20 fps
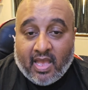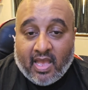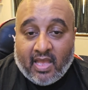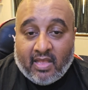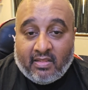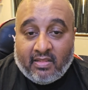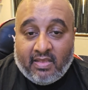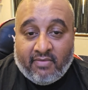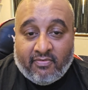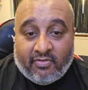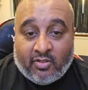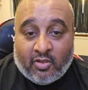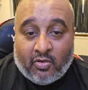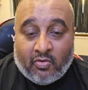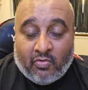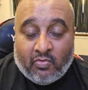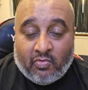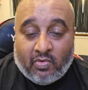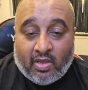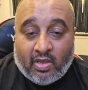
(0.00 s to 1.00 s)
And even
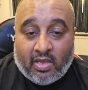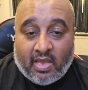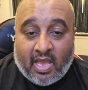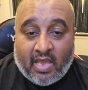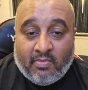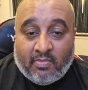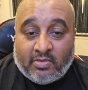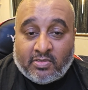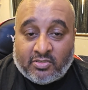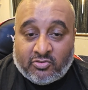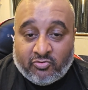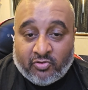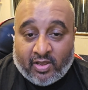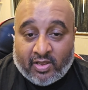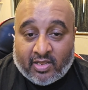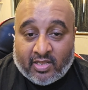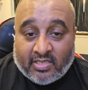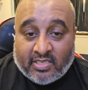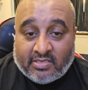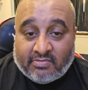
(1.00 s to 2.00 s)
though uh, Aemond's
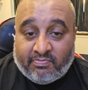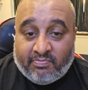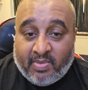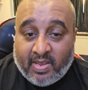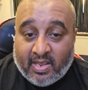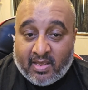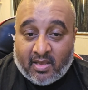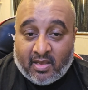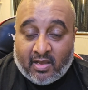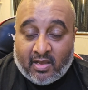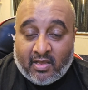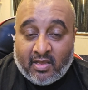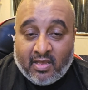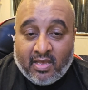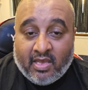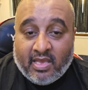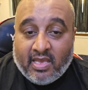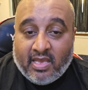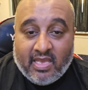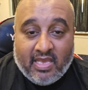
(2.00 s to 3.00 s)
dragon is bigger,
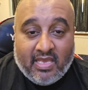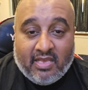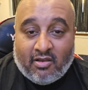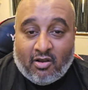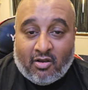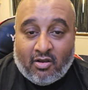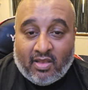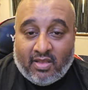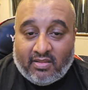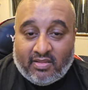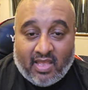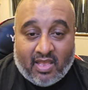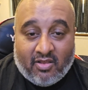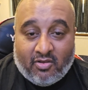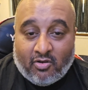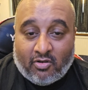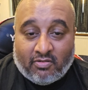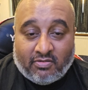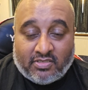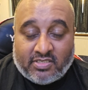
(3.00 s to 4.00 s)
he can't
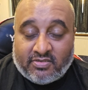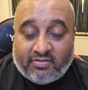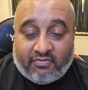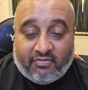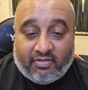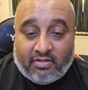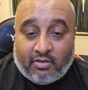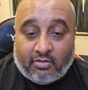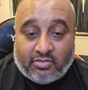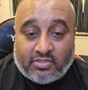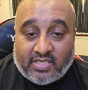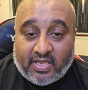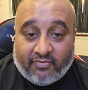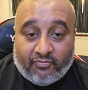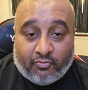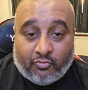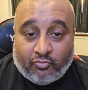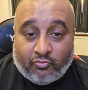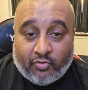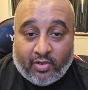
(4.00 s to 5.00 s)
take on you know
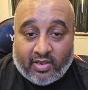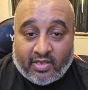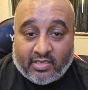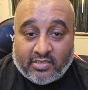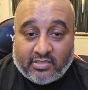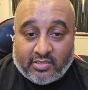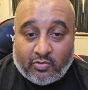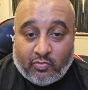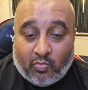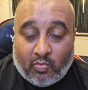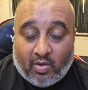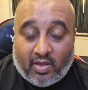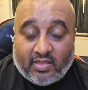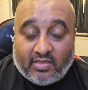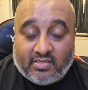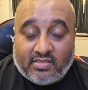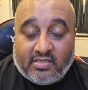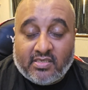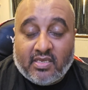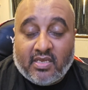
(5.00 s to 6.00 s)
several dragons at
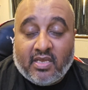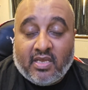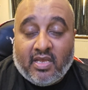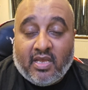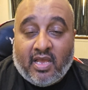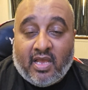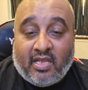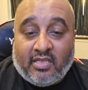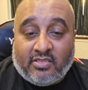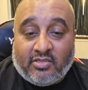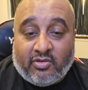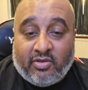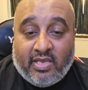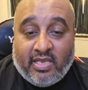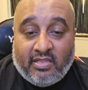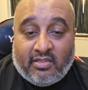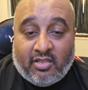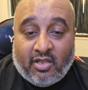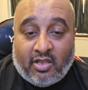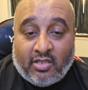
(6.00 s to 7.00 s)
once and so
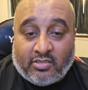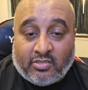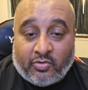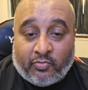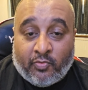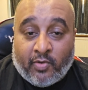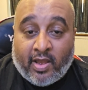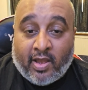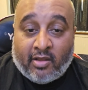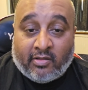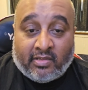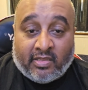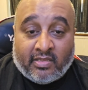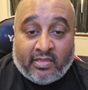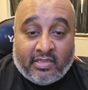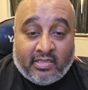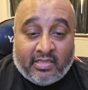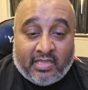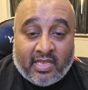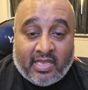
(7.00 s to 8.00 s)
he turns around
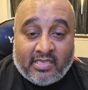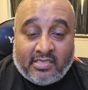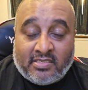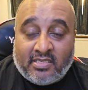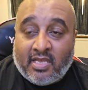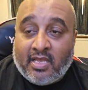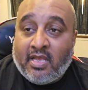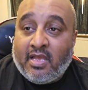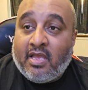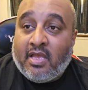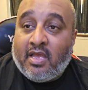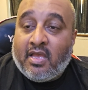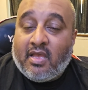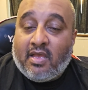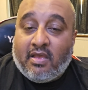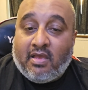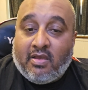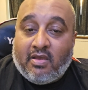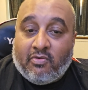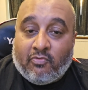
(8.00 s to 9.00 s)
and there's
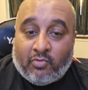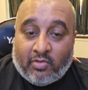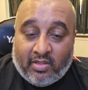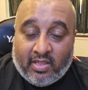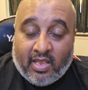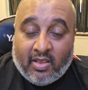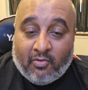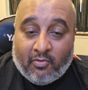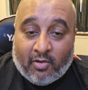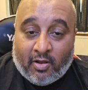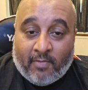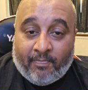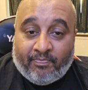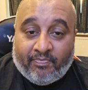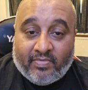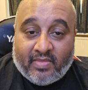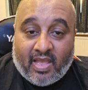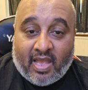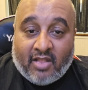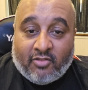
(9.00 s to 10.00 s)

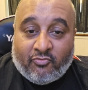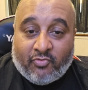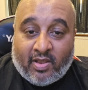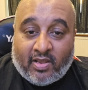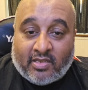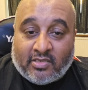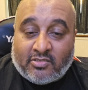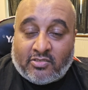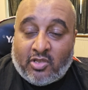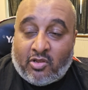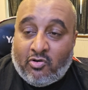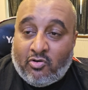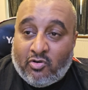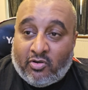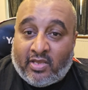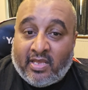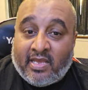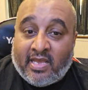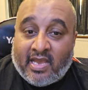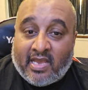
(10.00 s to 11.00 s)
Rhaenyra at Dragonstone
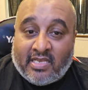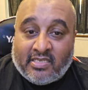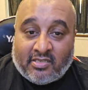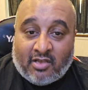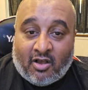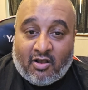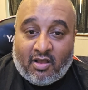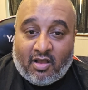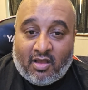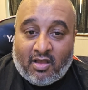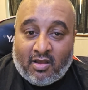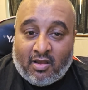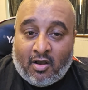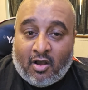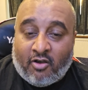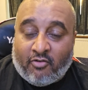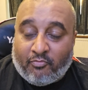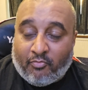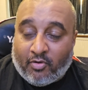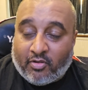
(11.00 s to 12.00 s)
looking at his uh,
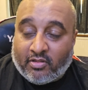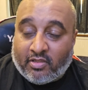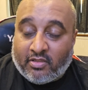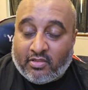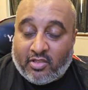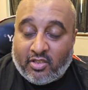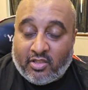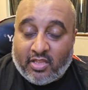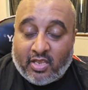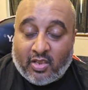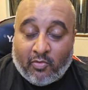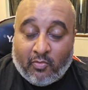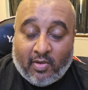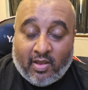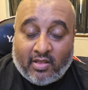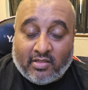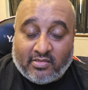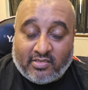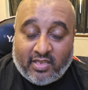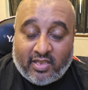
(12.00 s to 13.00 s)
half brother turning
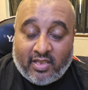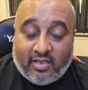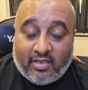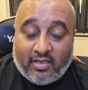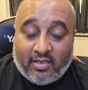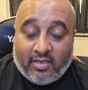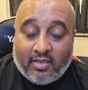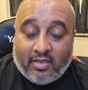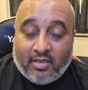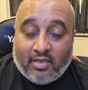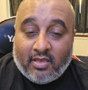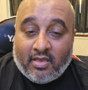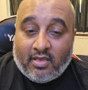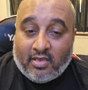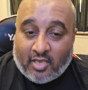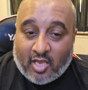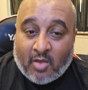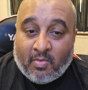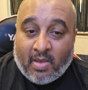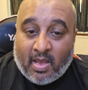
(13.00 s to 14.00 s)
around saying
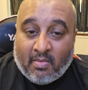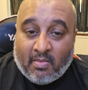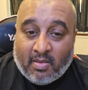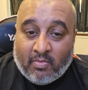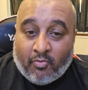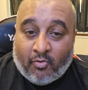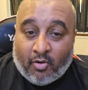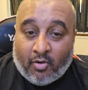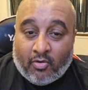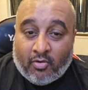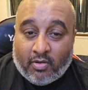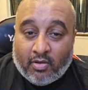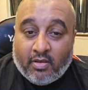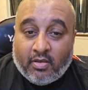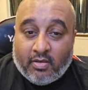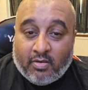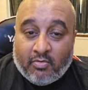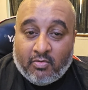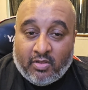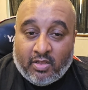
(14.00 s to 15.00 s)
come at me bro
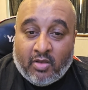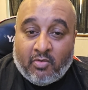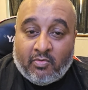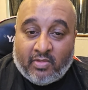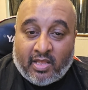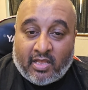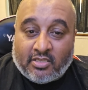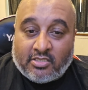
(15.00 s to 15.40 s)
you know with